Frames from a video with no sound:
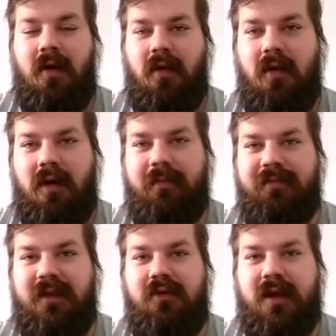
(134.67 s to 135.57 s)

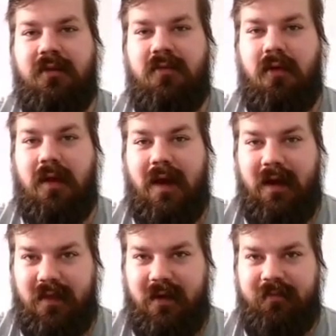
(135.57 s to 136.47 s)
or you can roll
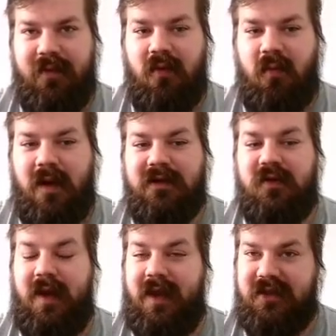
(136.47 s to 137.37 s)
either one
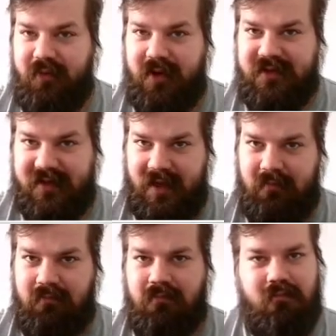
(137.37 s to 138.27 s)
to eight points
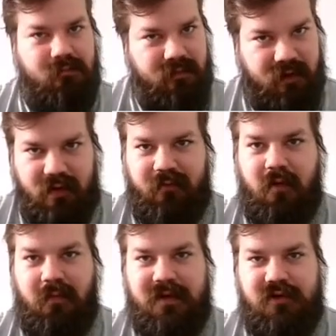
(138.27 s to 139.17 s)
again,
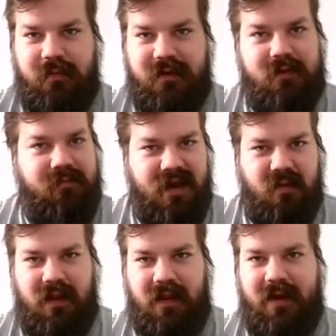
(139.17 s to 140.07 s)
uniformly distributed,
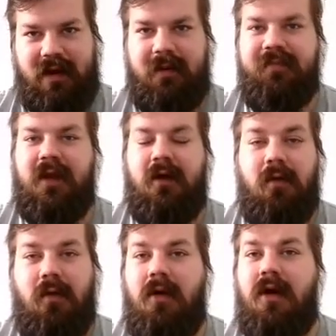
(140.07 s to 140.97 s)
equally likely,
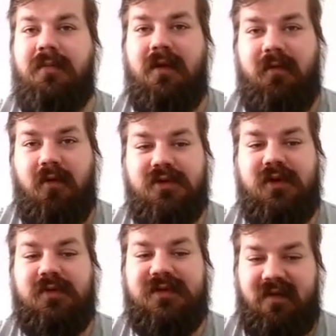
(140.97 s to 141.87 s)
or four
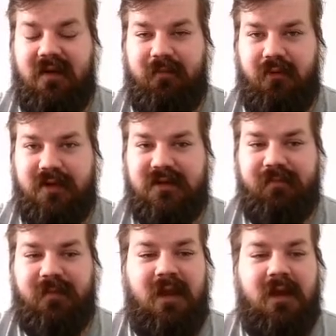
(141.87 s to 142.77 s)
to seven points.
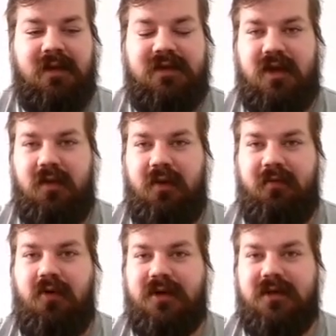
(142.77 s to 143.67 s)
So
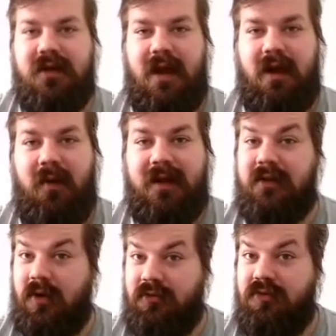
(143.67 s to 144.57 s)
you've got quite a
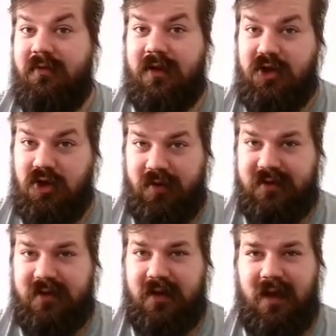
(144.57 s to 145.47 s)
non-trivial
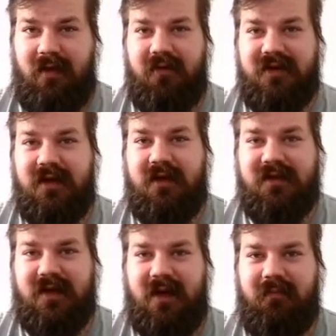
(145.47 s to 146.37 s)
choice. Every single
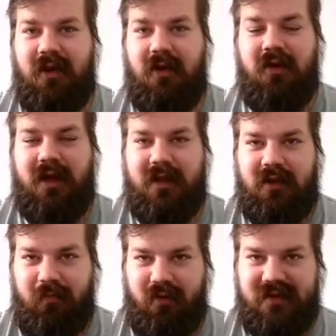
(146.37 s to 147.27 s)
time you're looking
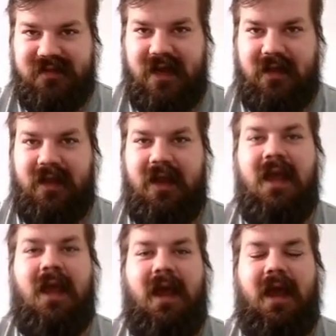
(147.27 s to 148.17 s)
at your points tally
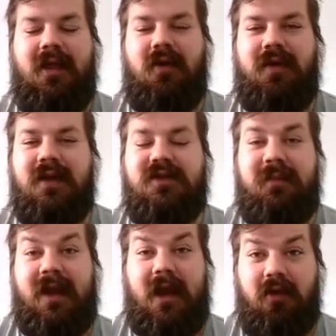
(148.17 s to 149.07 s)
and you need to
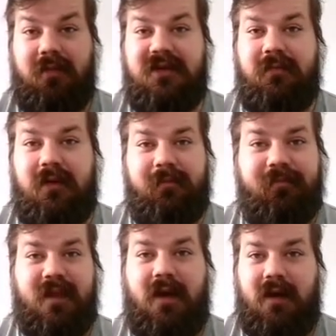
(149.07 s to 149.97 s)
make an optimal
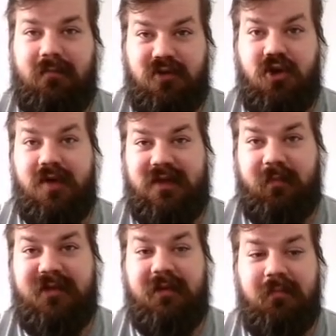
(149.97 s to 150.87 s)
uh, choice, an
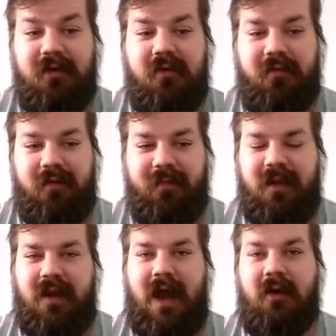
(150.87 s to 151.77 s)
optimal move
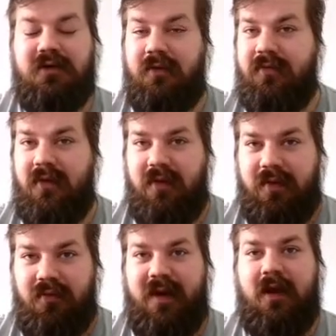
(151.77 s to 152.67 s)
out of the
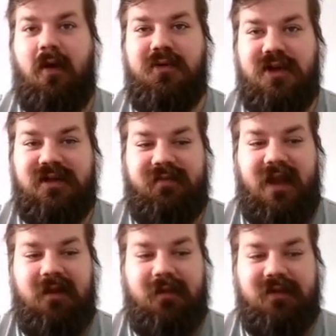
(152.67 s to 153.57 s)
three options
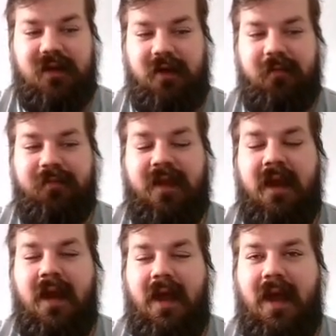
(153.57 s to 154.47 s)
available to you.
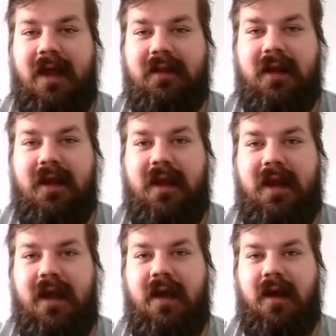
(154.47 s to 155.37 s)
And
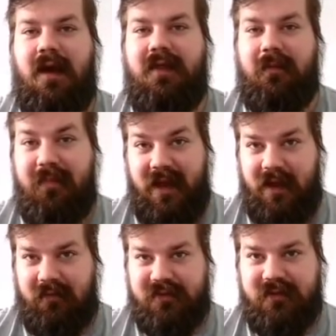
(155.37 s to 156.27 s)
here are the
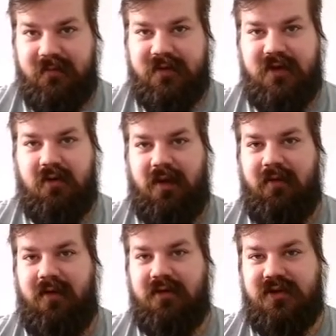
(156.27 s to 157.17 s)
payouts. So
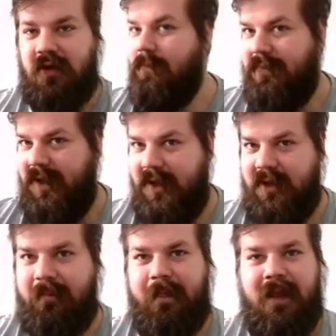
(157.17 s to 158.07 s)
if you stop
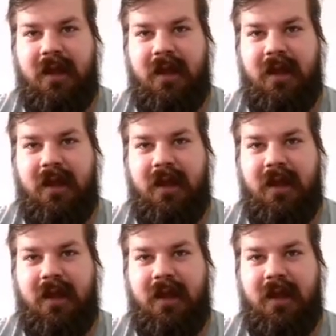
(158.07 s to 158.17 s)
playing,